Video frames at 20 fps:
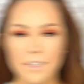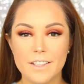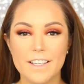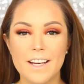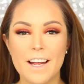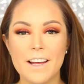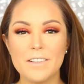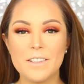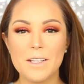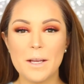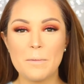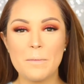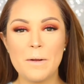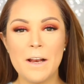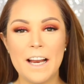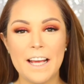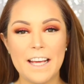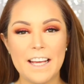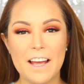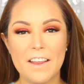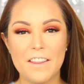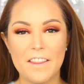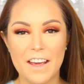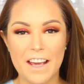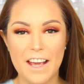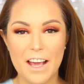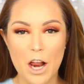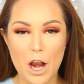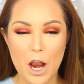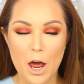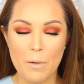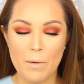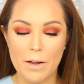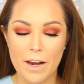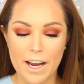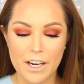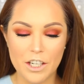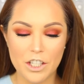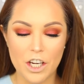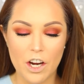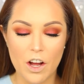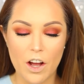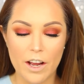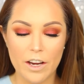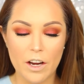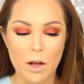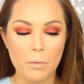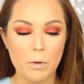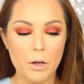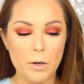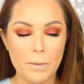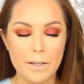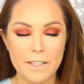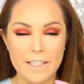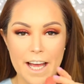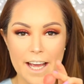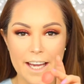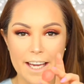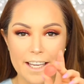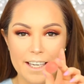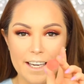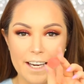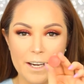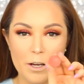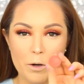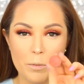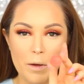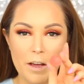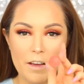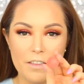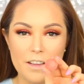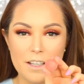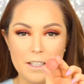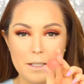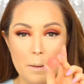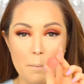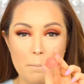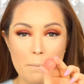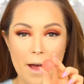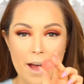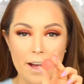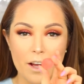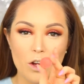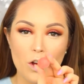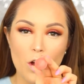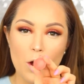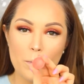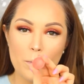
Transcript: So now to complete the lower lash line, I'm going to be taking a little bit of this MAC